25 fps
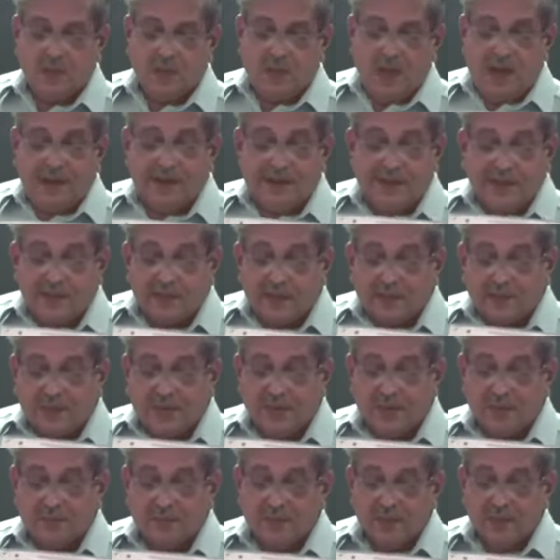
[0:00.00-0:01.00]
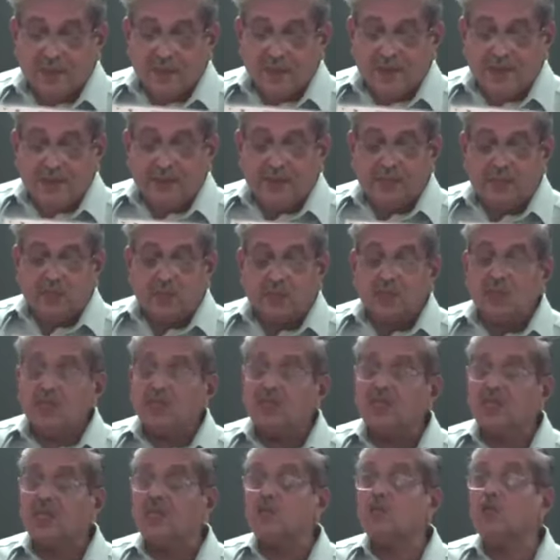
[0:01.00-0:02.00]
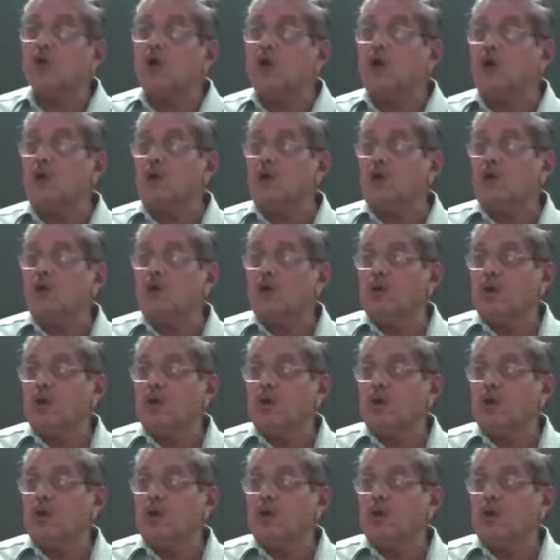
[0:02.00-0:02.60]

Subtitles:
And another one, it is cresol.